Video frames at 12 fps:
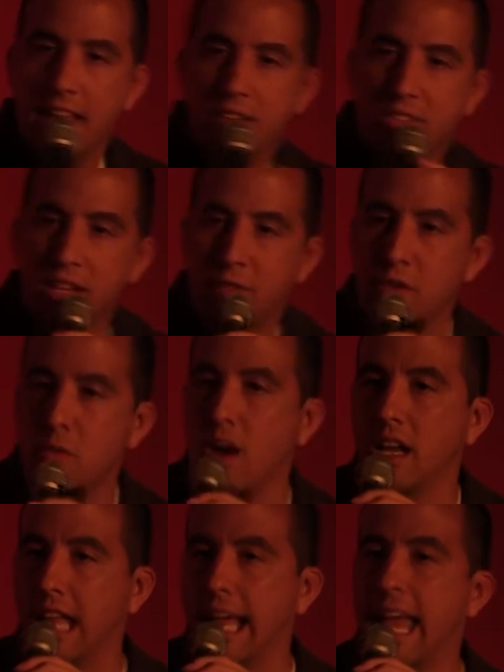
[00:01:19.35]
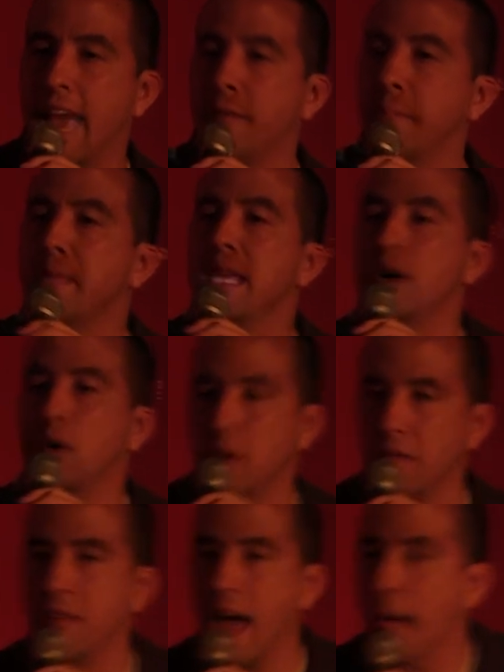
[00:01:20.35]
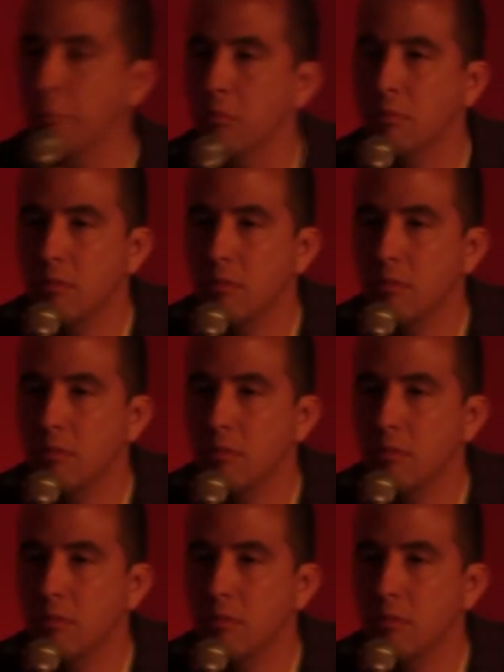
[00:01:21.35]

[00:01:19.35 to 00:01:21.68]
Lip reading: then you see if you want to, like, have a meal with them.